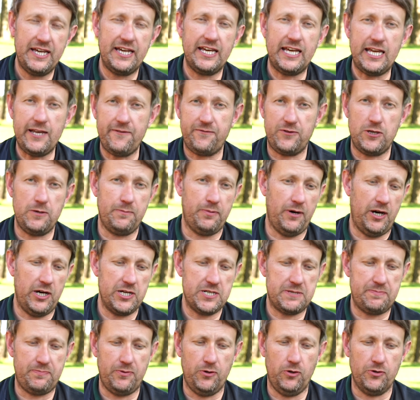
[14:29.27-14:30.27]
If you buy a
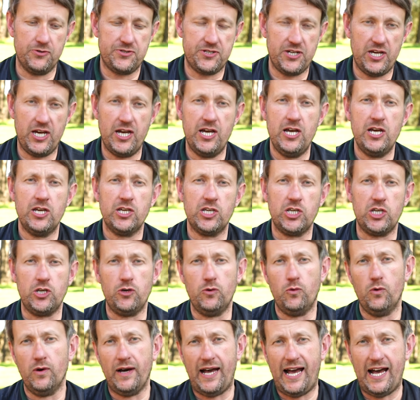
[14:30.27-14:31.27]
sporter, you
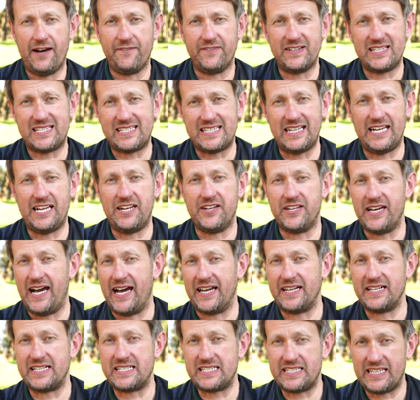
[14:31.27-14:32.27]
will have a cylinder
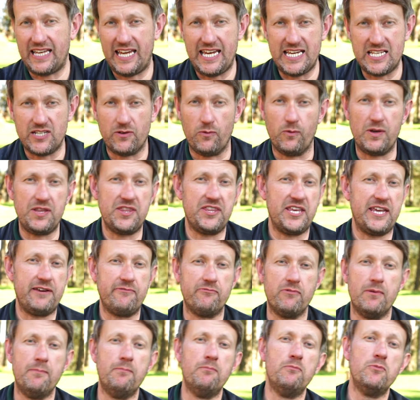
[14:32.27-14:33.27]
and a skeet with the
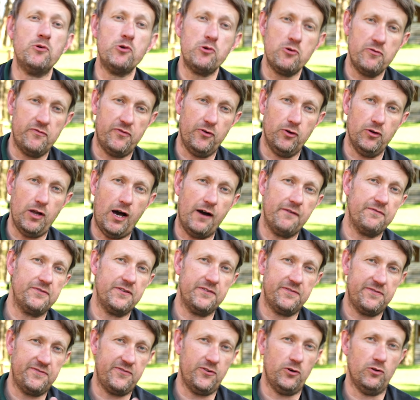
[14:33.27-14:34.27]
removal of the
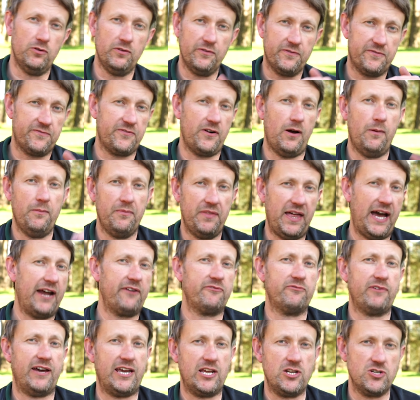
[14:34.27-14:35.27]
full from that
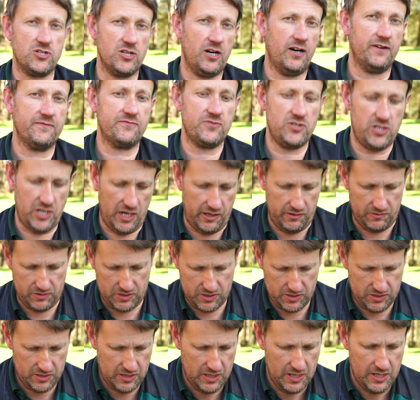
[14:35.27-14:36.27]
range of
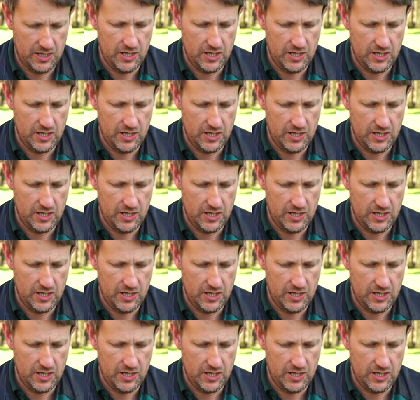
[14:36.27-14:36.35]
chokes.